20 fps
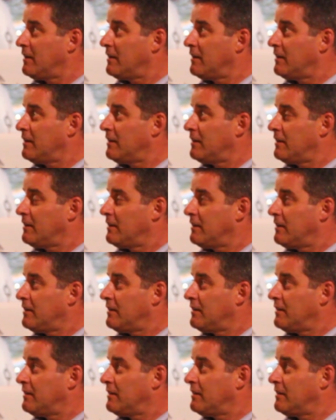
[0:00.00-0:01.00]

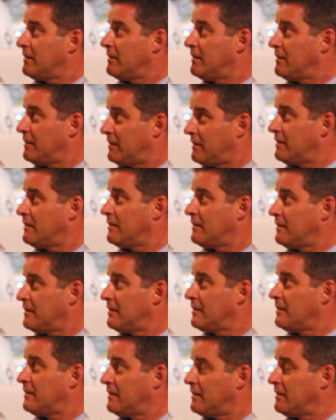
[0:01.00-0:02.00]

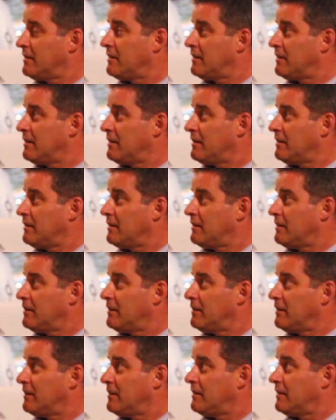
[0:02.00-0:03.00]

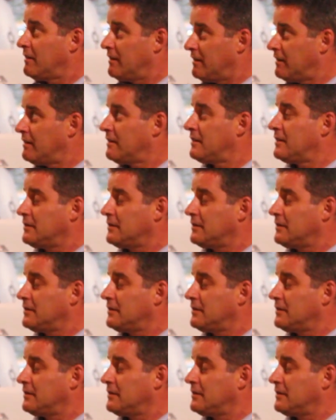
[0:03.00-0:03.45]
This person isn't speaking.